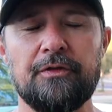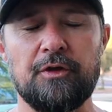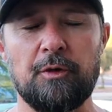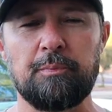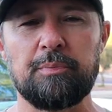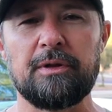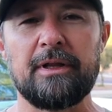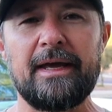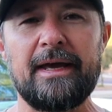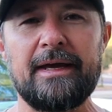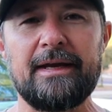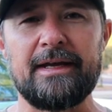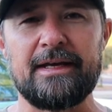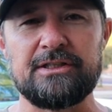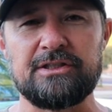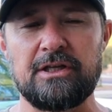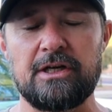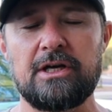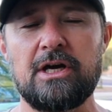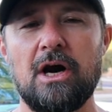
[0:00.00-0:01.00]
The plan
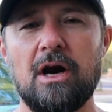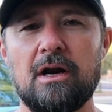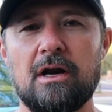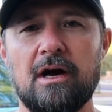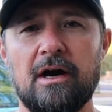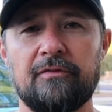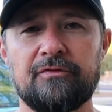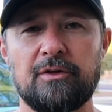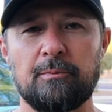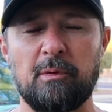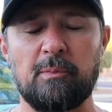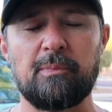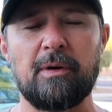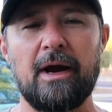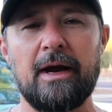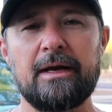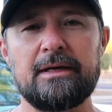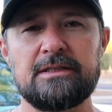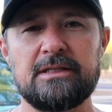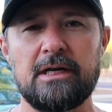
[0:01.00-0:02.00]
is to cut off the
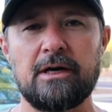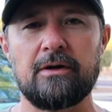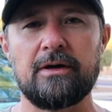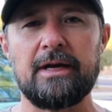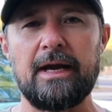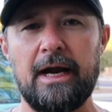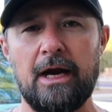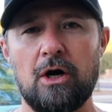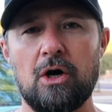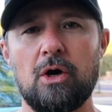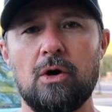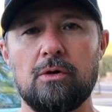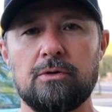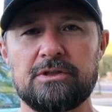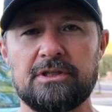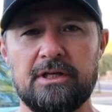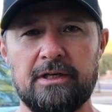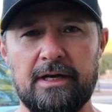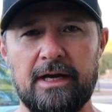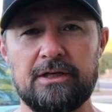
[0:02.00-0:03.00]
proprietary air
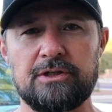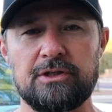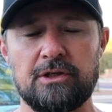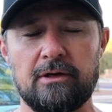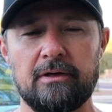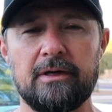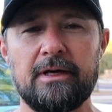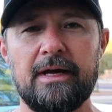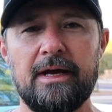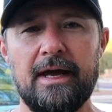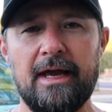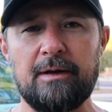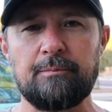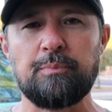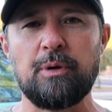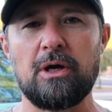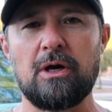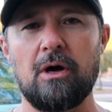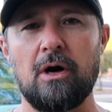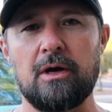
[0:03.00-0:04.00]
hose connector and
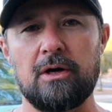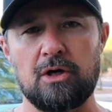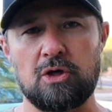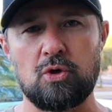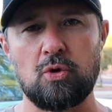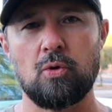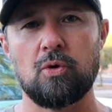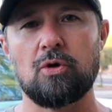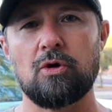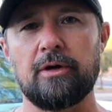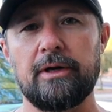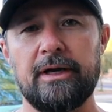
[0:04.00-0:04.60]
put on a quarter